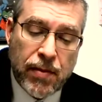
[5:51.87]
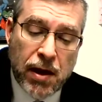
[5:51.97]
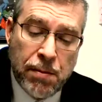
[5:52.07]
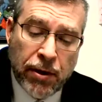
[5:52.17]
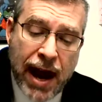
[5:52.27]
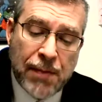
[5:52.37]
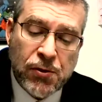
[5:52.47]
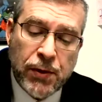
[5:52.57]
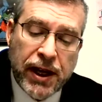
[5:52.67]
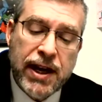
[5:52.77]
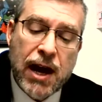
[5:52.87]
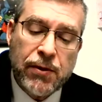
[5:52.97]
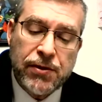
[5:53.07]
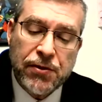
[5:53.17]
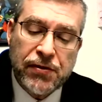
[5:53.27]
Perhaps we can now
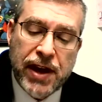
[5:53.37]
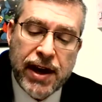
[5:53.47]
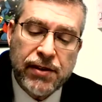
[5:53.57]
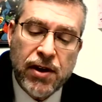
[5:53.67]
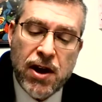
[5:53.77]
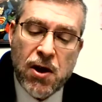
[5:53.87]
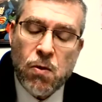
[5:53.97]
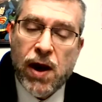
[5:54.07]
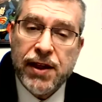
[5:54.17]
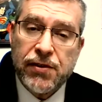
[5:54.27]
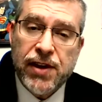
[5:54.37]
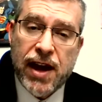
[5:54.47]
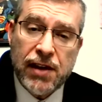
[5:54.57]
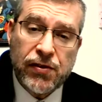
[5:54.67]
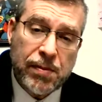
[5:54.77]
understand why this
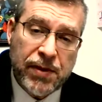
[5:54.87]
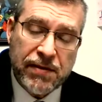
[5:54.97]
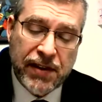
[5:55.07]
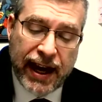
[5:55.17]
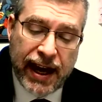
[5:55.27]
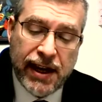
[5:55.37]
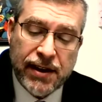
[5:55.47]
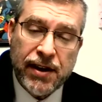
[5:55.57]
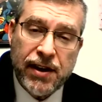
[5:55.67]
concept of chen,